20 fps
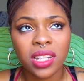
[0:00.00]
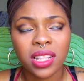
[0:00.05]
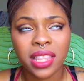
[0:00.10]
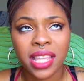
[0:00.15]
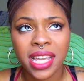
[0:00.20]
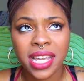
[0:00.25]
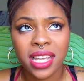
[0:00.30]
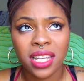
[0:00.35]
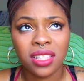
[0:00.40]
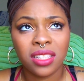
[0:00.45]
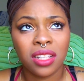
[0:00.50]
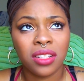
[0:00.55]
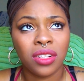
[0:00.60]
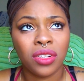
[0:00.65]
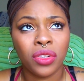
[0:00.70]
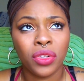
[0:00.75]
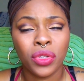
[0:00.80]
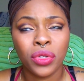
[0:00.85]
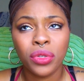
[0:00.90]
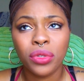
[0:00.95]
things in the
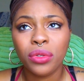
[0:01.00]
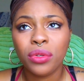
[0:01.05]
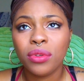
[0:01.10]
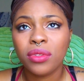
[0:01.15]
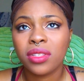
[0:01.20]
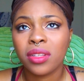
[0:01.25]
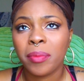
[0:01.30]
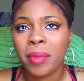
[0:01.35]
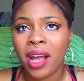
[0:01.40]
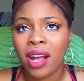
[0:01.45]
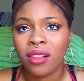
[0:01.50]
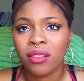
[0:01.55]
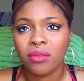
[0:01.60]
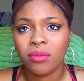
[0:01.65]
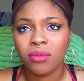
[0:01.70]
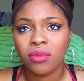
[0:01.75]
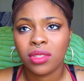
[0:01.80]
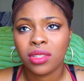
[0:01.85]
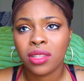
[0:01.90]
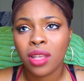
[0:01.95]
news about
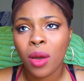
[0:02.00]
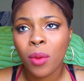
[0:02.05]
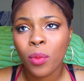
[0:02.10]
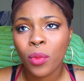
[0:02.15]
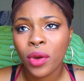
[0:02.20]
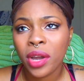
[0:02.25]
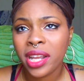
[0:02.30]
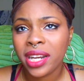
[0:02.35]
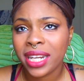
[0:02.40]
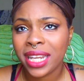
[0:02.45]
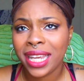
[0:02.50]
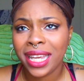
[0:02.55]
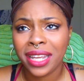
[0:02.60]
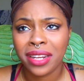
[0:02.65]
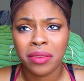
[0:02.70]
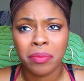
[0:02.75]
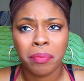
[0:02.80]
someone getting